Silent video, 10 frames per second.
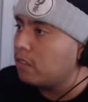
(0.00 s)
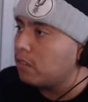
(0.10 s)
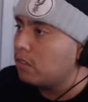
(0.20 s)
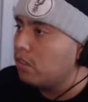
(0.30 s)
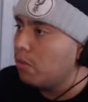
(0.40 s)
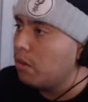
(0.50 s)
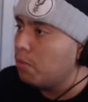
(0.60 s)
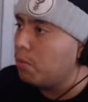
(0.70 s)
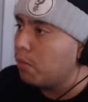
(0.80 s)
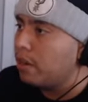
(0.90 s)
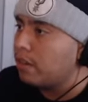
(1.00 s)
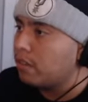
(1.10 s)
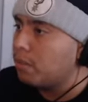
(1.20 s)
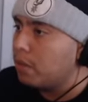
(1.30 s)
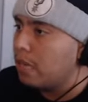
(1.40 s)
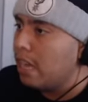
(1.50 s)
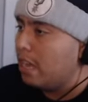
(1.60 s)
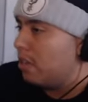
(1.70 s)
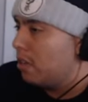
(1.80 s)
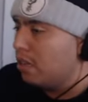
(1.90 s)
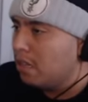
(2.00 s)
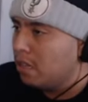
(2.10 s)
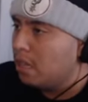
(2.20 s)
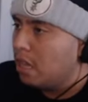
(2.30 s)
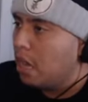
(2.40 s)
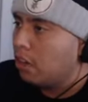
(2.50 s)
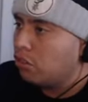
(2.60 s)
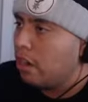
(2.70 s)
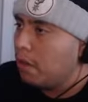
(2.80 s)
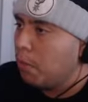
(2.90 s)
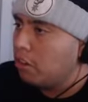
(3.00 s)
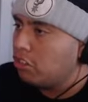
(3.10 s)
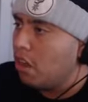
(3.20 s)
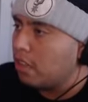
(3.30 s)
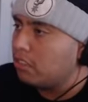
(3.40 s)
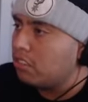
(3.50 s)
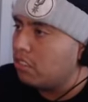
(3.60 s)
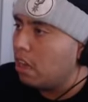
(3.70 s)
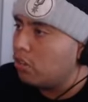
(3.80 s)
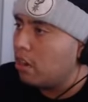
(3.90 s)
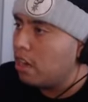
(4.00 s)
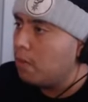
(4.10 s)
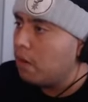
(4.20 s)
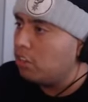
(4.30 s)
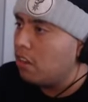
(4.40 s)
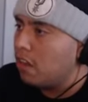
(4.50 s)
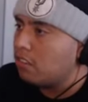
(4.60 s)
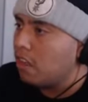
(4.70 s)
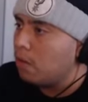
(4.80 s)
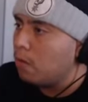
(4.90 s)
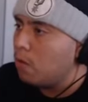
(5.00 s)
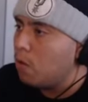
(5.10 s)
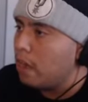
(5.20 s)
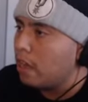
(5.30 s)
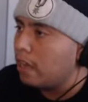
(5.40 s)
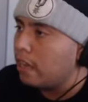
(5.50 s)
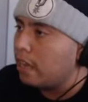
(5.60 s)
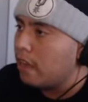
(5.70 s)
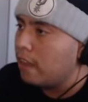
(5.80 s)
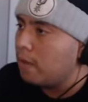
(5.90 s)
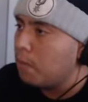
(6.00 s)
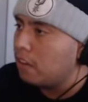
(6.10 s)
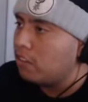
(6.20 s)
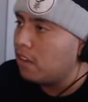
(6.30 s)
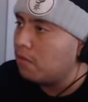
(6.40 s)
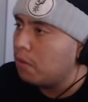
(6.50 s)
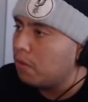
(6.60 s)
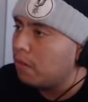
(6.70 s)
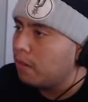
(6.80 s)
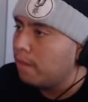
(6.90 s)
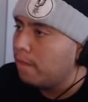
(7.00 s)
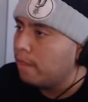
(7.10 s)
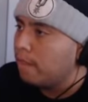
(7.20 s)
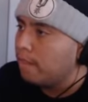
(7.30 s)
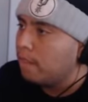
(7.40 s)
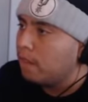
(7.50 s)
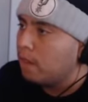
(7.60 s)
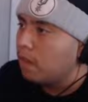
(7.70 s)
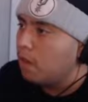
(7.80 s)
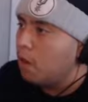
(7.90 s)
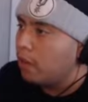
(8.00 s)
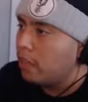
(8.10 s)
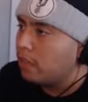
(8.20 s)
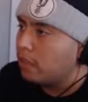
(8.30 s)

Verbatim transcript: Some of them are rigged, but hey, I try to hit my shots. I try to hit my shots. I don't know why. I cannot hit my shots. Bro. Okay.